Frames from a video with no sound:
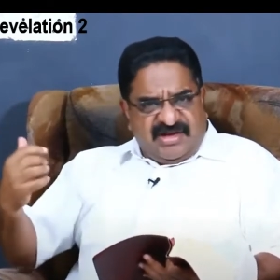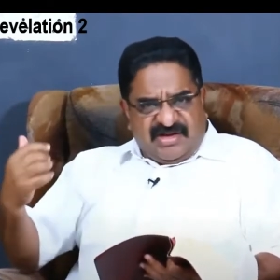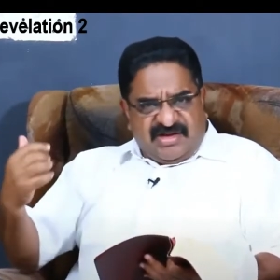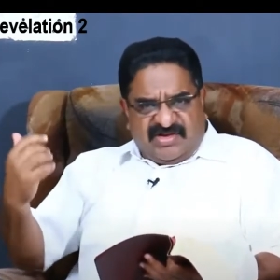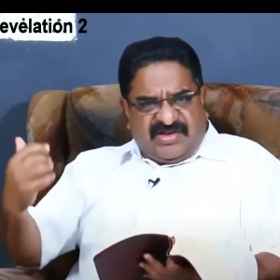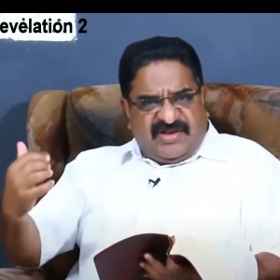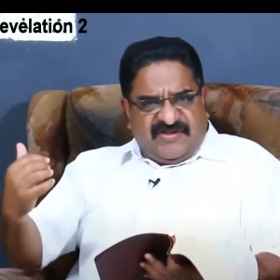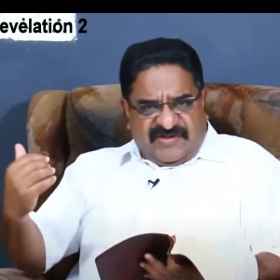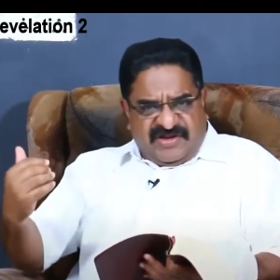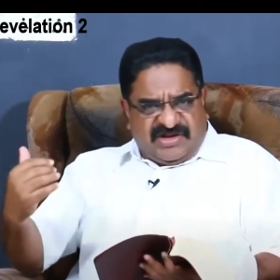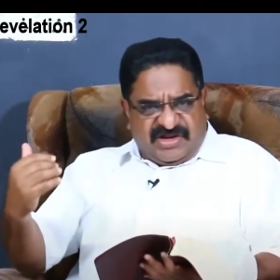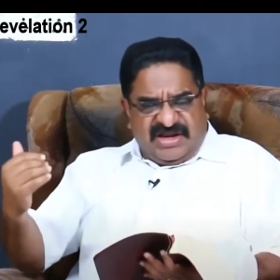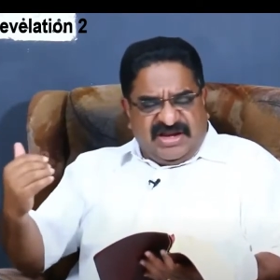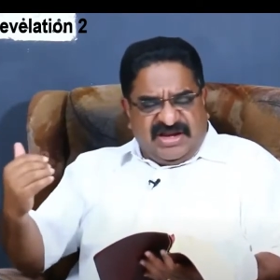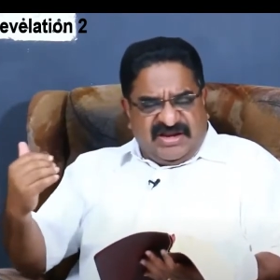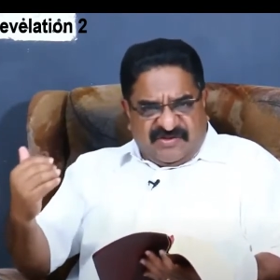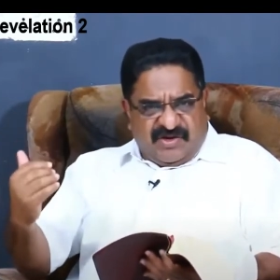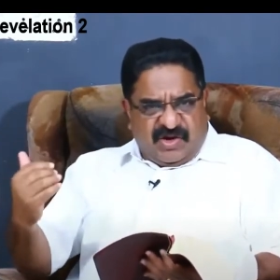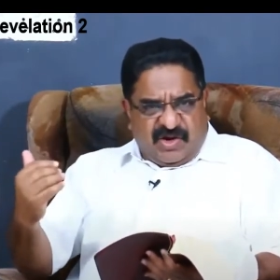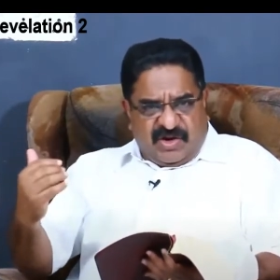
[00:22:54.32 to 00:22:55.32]
crucifixion
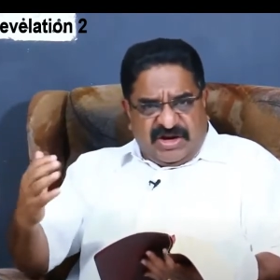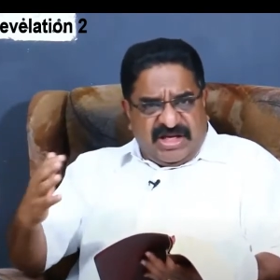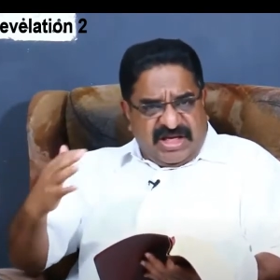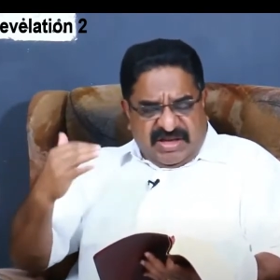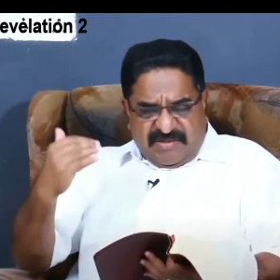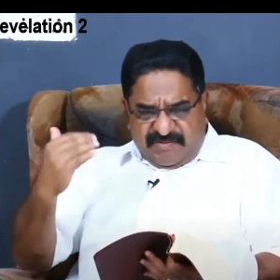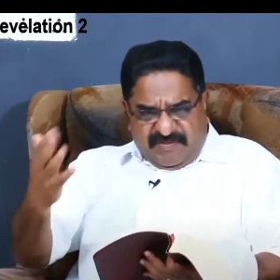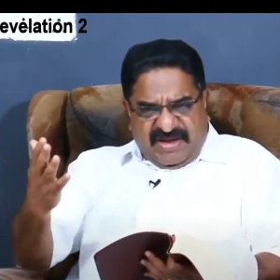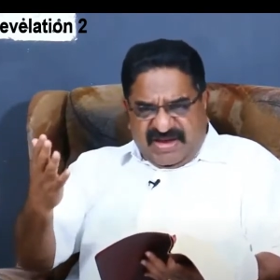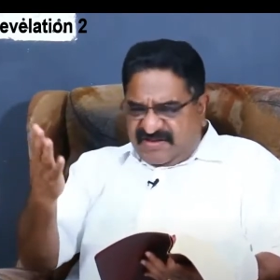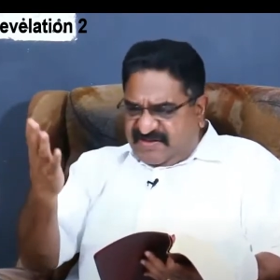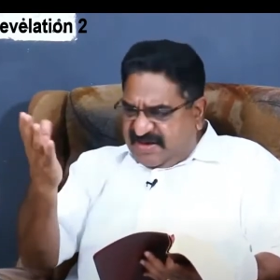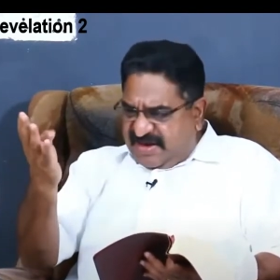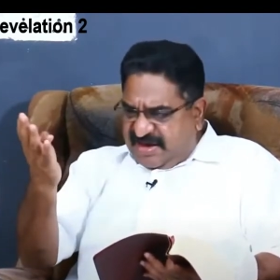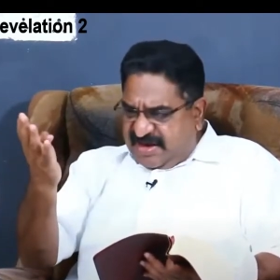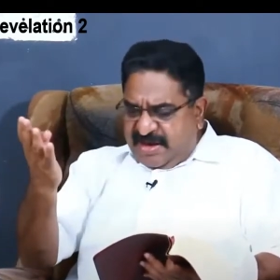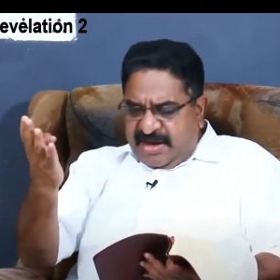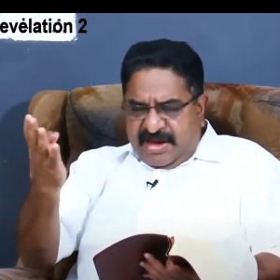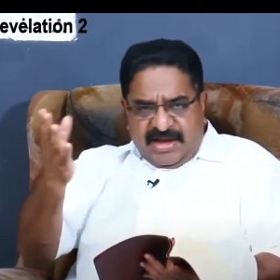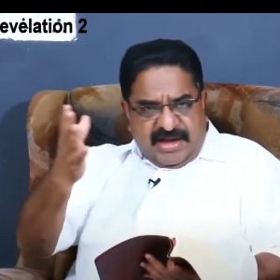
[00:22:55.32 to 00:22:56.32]
involved
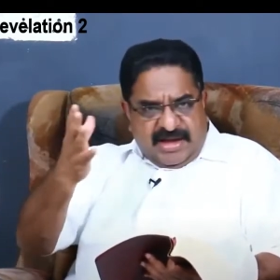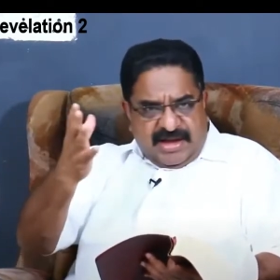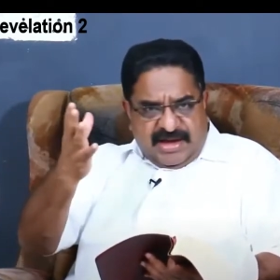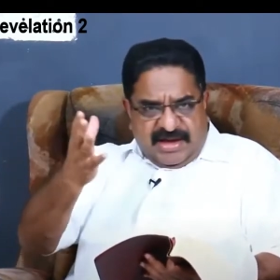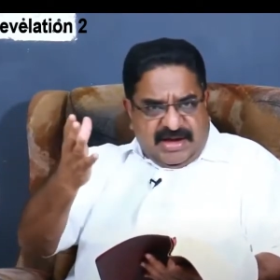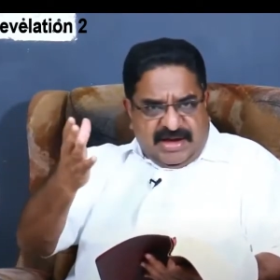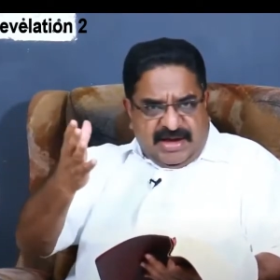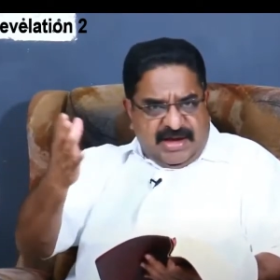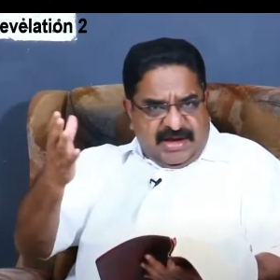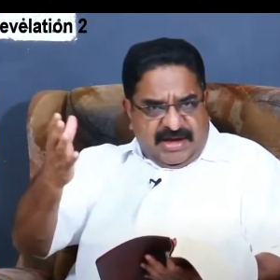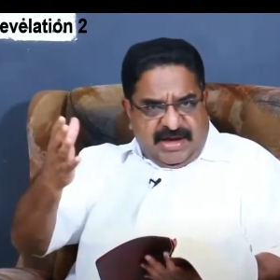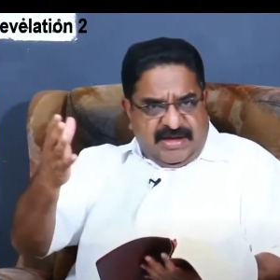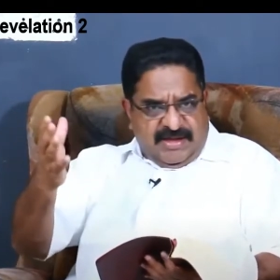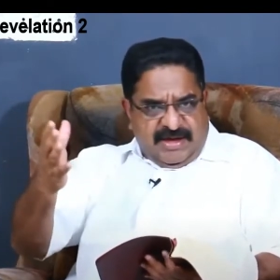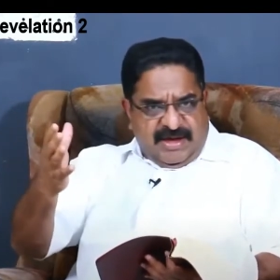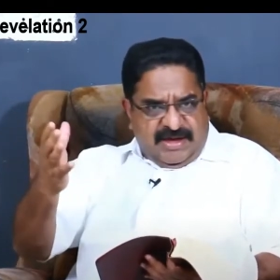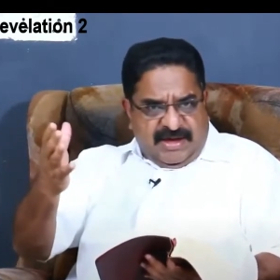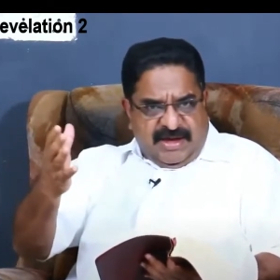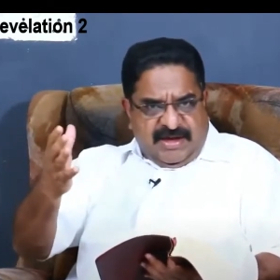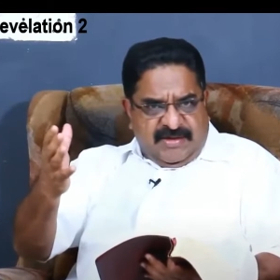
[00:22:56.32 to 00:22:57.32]
piercing
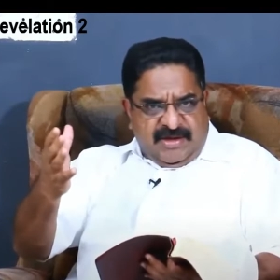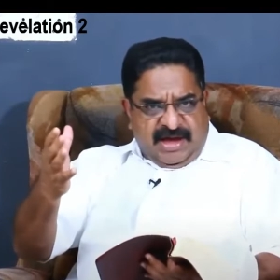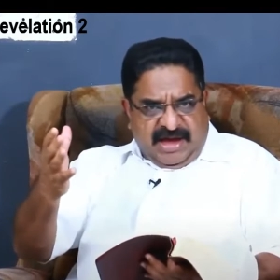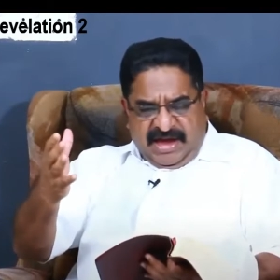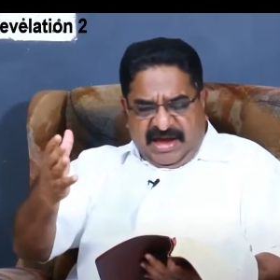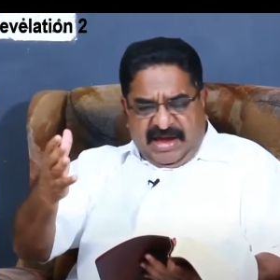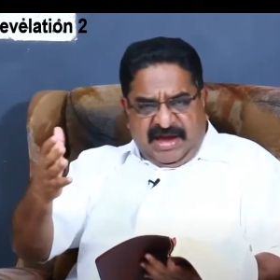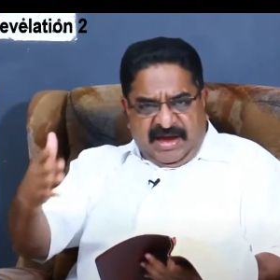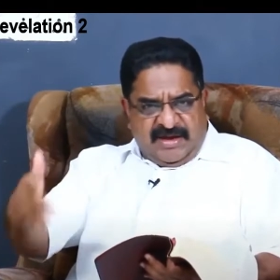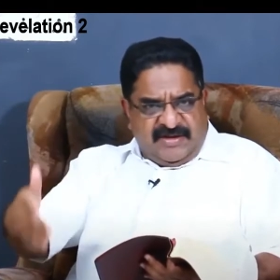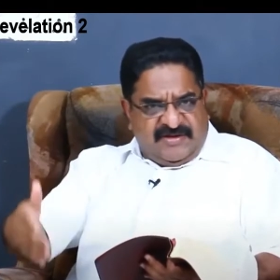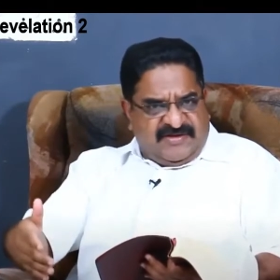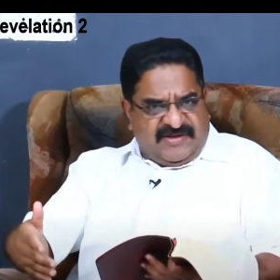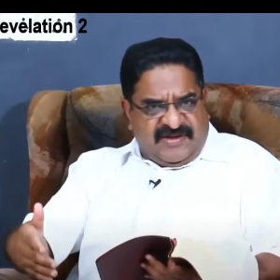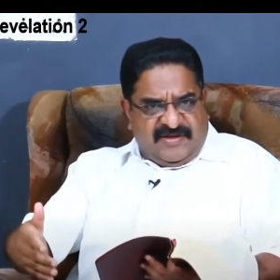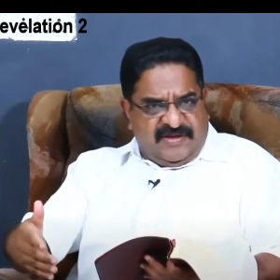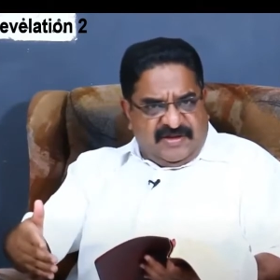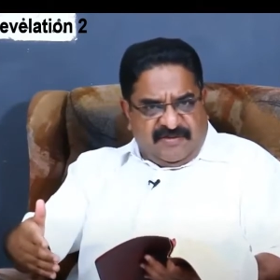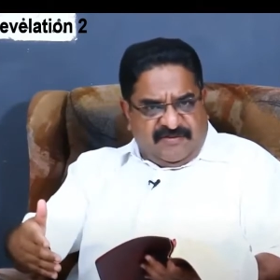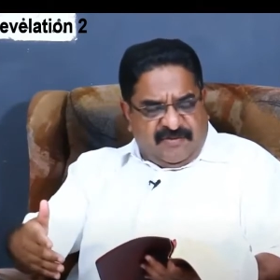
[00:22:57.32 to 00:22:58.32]
in the hands
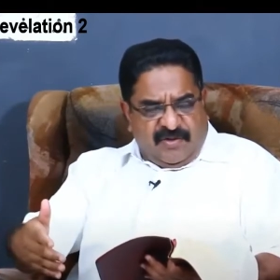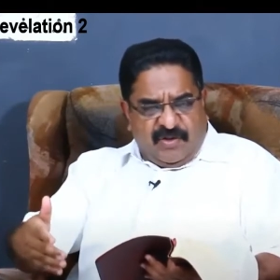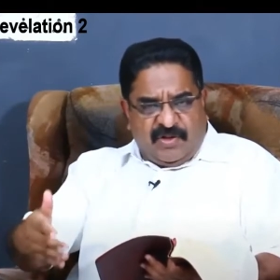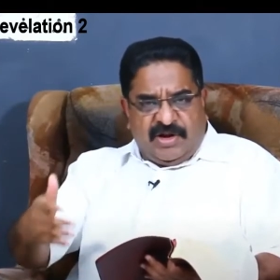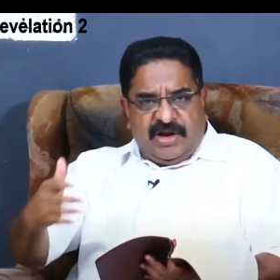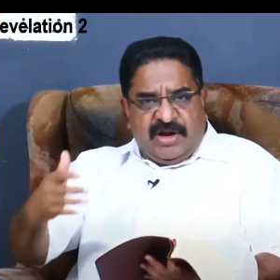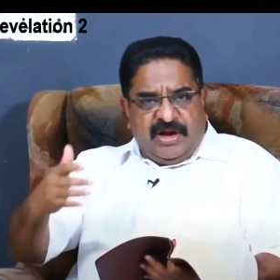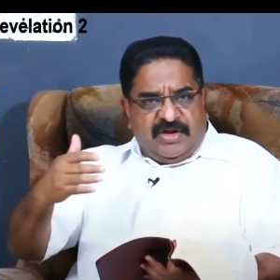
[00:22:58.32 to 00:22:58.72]
and in the foot.